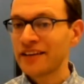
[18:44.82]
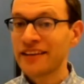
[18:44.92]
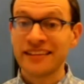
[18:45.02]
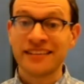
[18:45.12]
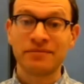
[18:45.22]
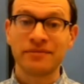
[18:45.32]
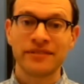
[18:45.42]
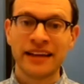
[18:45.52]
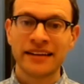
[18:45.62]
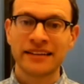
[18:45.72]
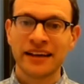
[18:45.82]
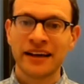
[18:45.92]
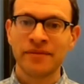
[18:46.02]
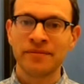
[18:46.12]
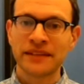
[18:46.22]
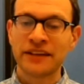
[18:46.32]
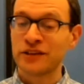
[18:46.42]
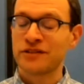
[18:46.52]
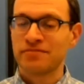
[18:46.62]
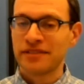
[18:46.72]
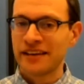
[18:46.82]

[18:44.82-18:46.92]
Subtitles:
things and there's